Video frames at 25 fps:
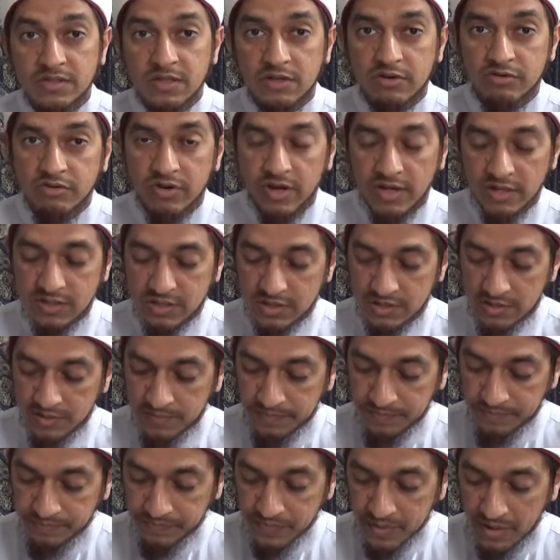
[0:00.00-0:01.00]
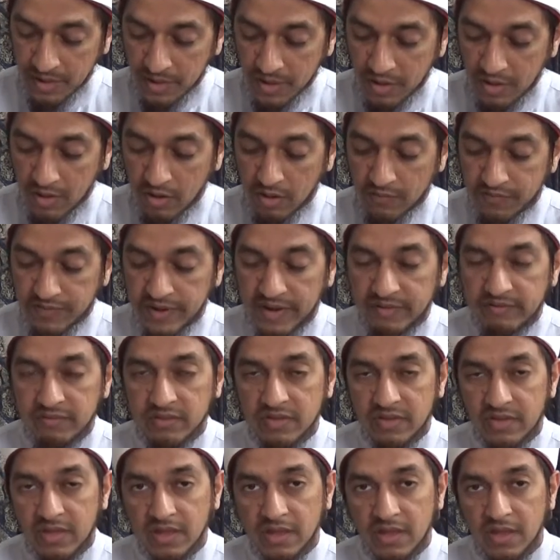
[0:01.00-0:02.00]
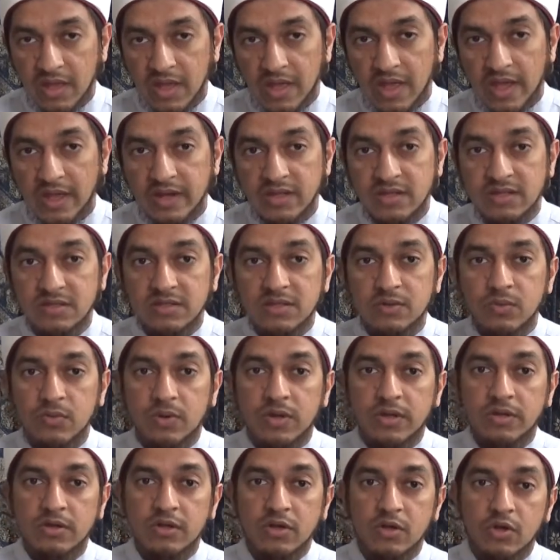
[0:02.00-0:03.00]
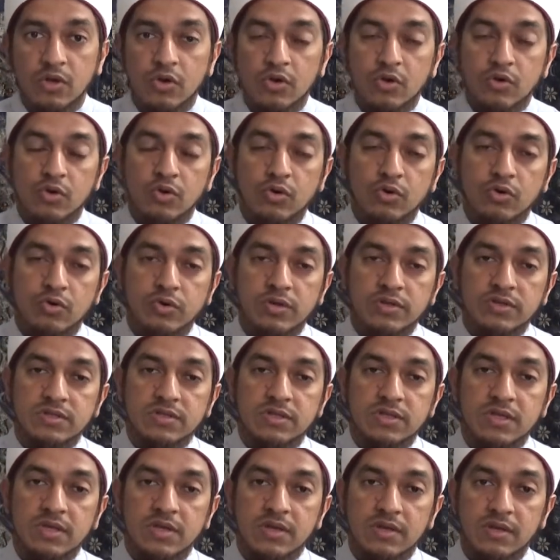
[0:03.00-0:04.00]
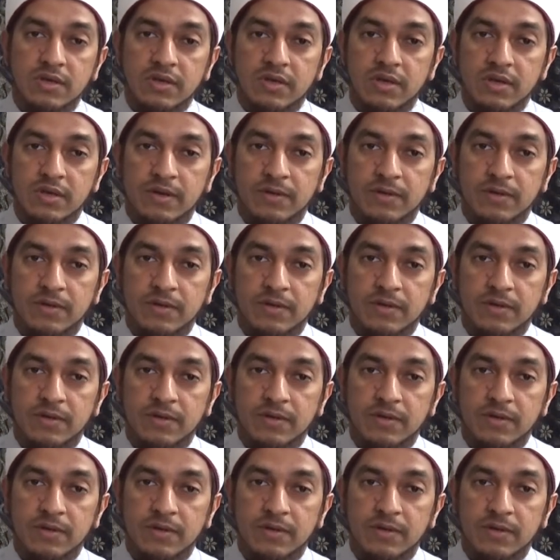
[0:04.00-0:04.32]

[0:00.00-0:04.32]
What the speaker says: the creator of everything, and He is the one who is the